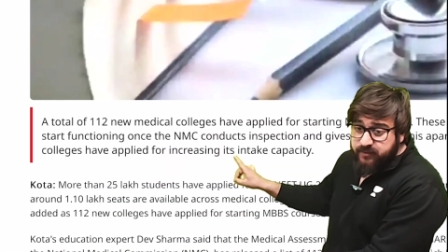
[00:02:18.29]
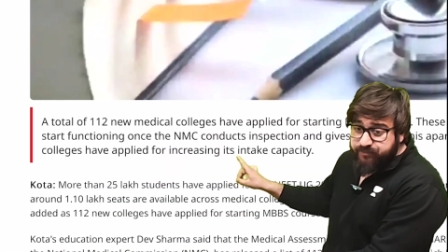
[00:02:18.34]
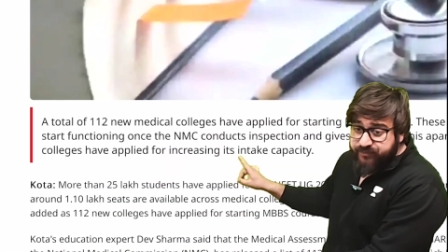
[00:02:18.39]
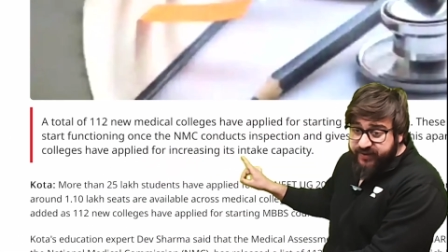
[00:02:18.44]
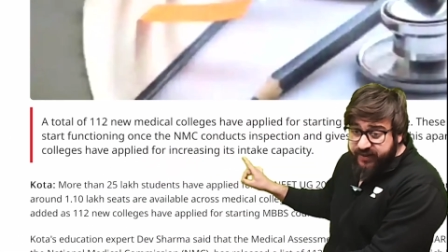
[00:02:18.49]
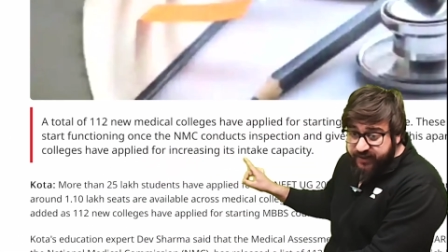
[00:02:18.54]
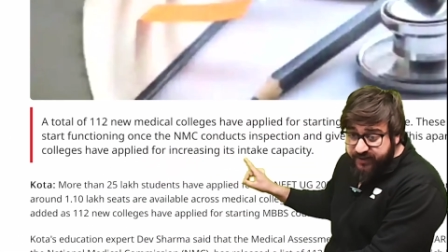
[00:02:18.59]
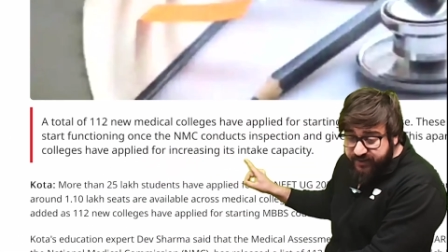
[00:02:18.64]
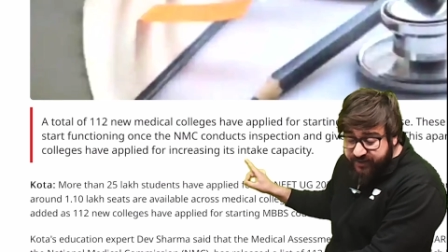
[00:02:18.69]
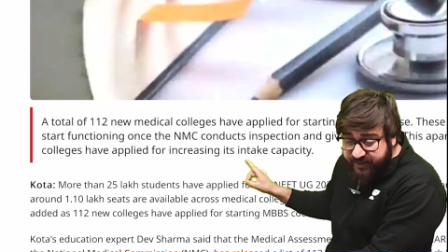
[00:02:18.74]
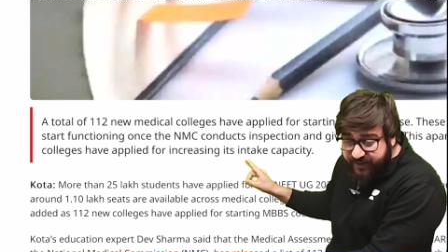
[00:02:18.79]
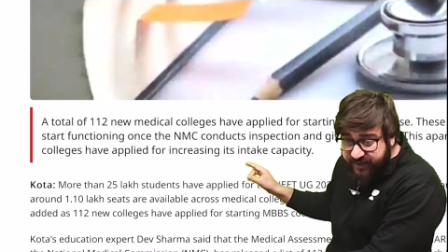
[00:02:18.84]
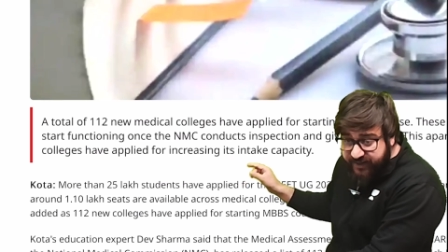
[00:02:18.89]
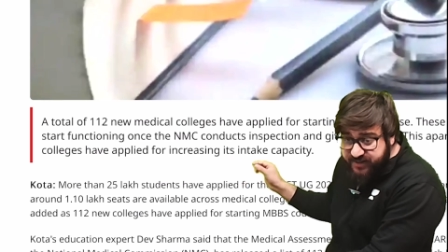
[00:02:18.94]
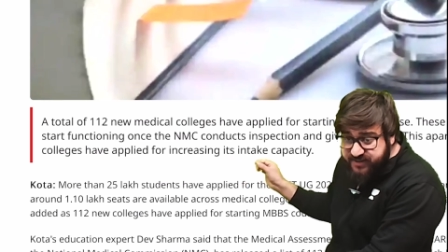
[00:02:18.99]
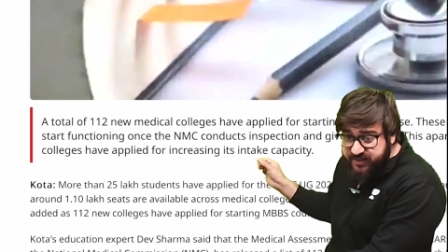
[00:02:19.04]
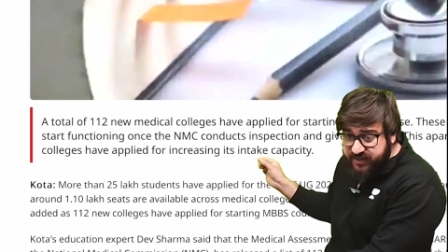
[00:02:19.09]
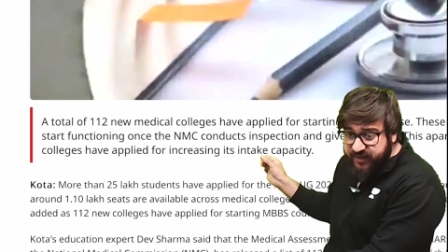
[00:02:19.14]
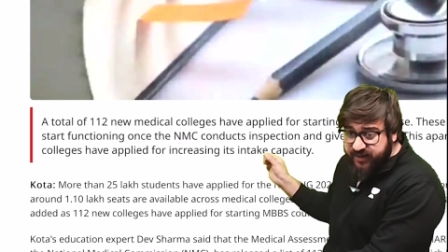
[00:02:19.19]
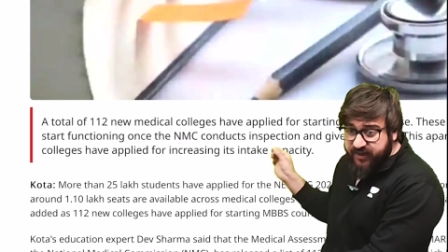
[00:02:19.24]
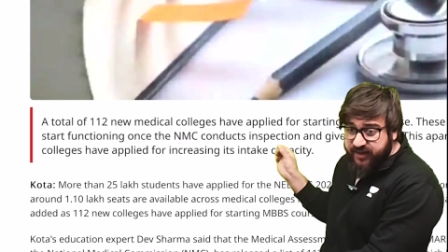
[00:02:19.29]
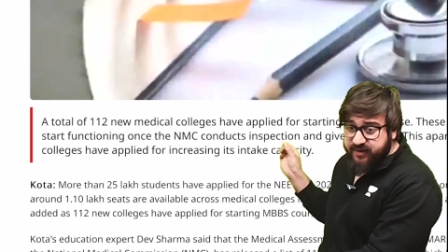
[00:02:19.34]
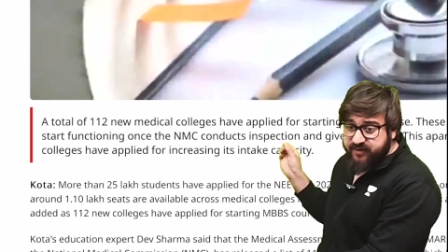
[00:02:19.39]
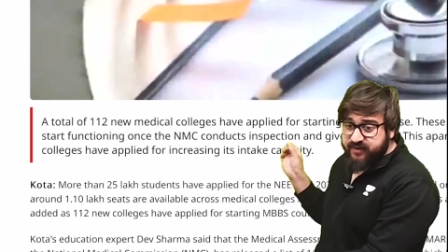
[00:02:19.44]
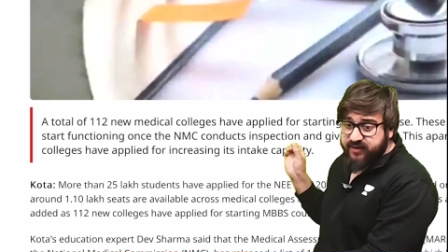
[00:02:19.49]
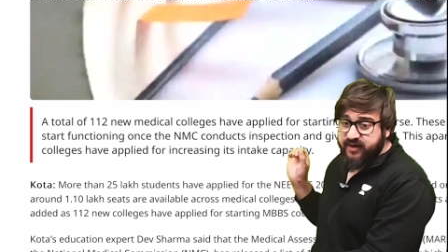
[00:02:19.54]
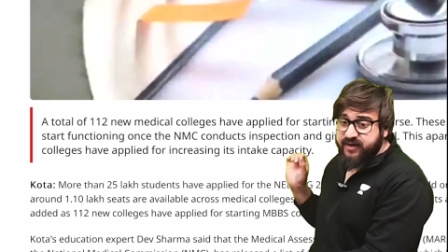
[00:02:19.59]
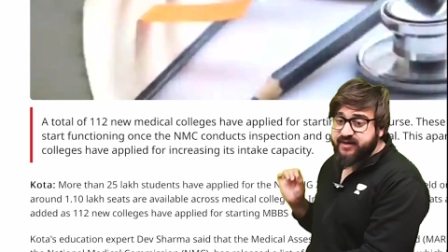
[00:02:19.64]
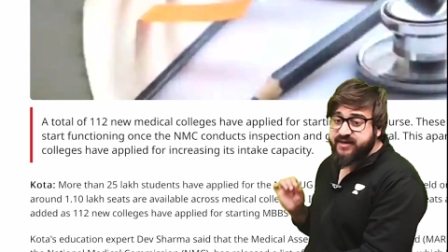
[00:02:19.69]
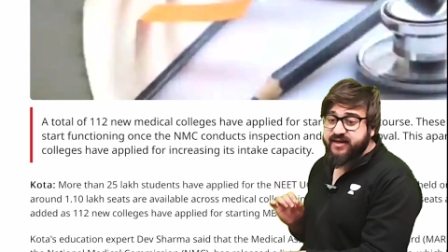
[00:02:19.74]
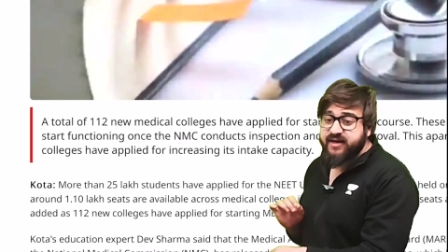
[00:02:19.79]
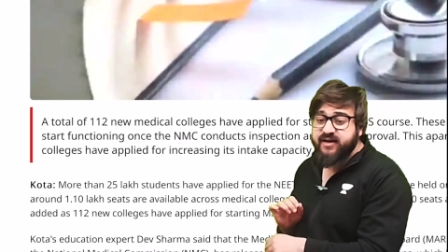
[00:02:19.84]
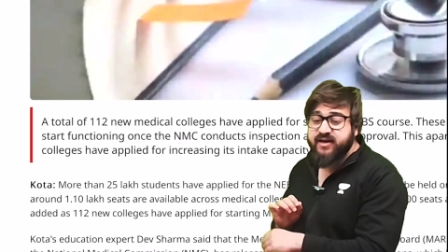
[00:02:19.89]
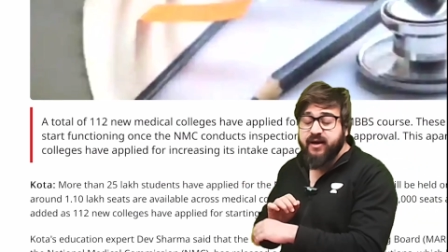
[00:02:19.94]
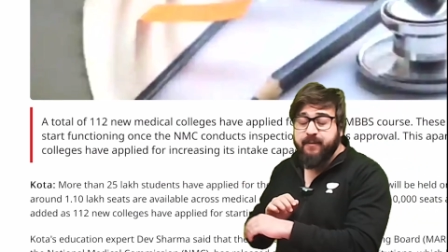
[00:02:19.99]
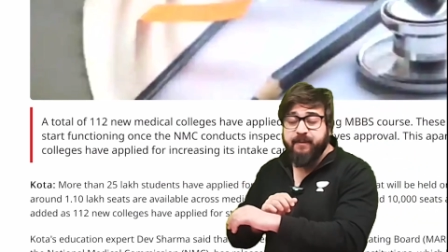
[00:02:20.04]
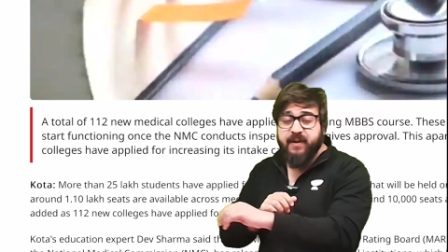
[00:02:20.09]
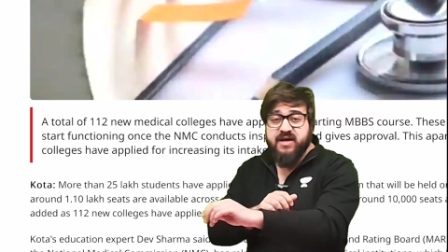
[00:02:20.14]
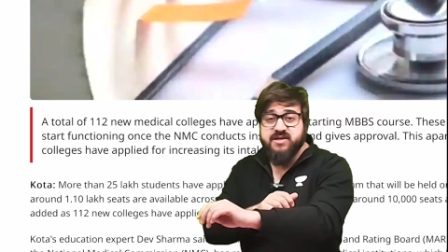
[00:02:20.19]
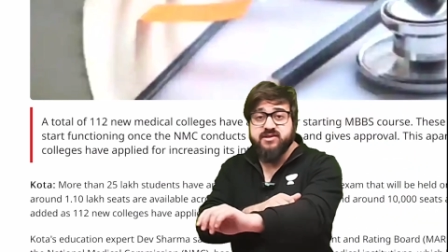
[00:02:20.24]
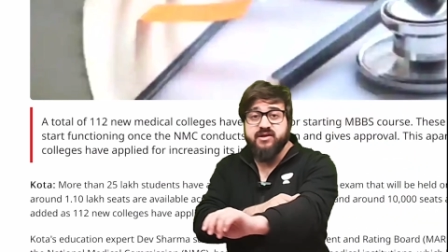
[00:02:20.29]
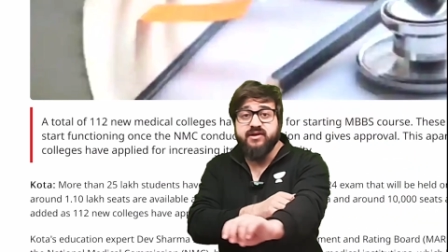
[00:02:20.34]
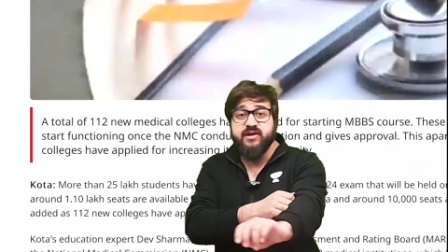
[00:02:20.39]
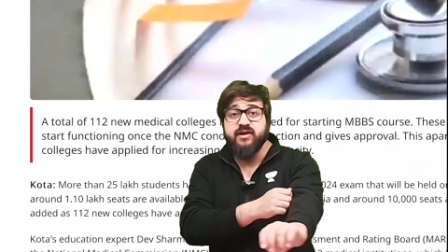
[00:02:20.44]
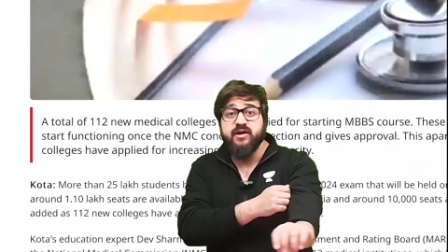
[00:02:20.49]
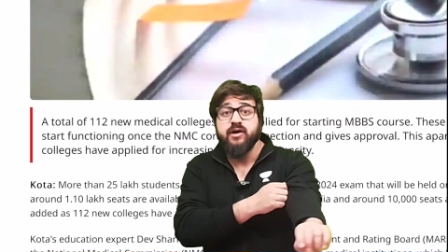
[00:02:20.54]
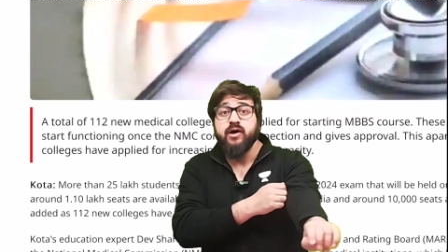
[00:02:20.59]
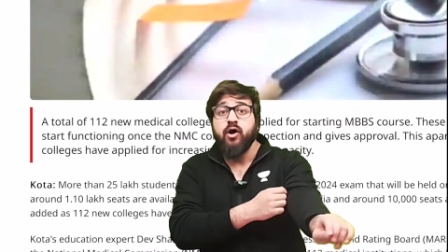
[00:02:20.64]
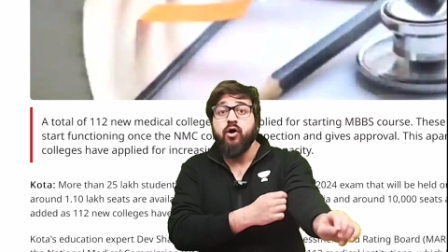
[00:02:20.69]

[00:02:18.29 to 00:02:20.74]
increasing in intake capacity.